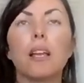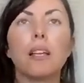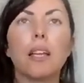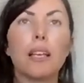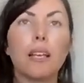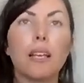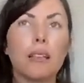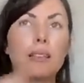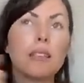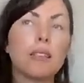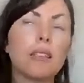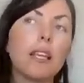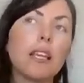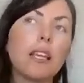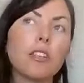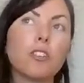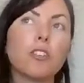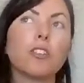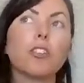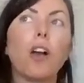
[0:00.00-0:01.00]
like a
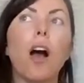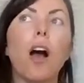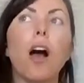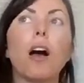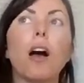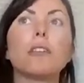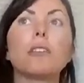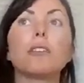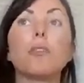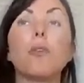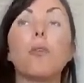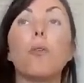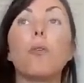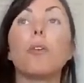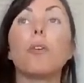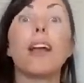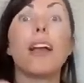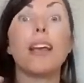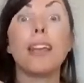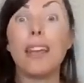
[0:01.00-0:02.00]
slingshot
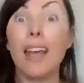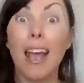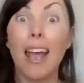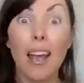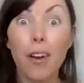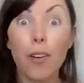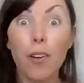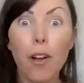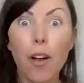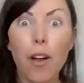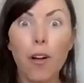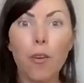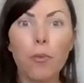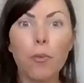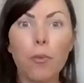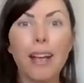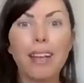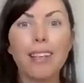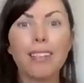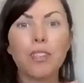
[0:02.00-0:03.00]
or an arrow,
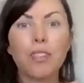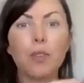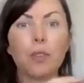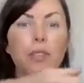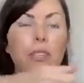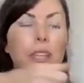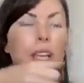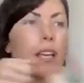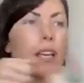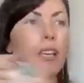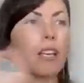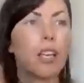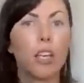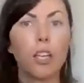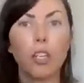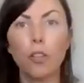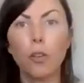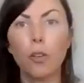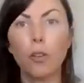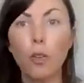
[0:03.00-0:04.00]
right? So it's like,
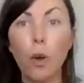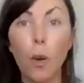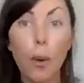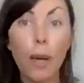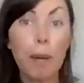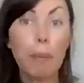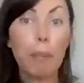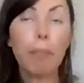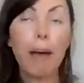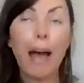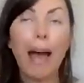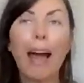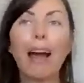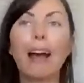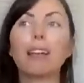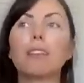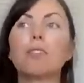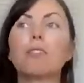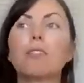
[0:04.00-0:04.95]
going back.